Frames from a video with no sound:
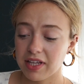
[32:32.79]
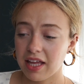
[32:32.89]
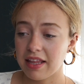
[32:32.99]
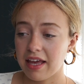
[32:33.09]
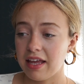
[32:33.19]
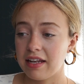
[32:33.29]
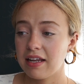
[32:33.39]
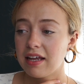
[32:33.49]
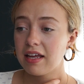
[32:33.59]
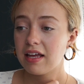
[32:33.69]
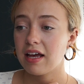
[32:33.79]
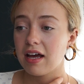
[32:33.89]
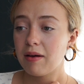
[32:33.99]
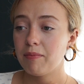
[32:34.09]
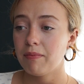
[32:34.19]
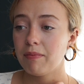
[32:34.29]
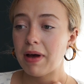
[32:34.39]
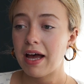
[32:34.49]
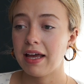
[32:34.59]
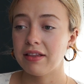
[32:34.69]
And then
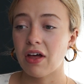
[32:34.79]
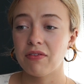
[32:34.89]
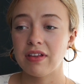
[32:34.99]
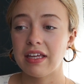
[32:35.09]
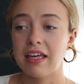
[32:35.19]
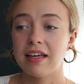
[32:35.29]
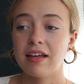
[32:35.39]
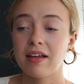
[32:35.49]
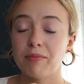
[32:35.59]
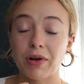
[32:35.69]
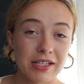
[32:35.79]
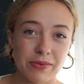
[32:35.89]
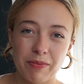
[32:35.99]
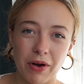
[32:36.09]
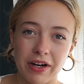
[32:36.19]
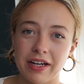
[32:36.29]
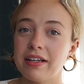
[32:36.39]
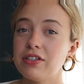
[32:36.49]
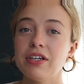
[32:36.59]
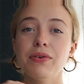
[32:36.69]
my lovely bridesmaid
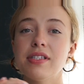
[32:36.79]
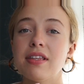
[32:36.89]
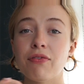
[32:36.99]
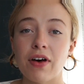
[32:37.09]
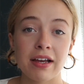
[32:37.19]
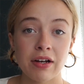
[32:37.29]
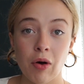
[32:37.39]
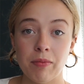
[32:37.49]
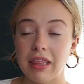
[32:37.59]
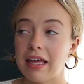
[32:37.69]
Marin, she was the fucking homie.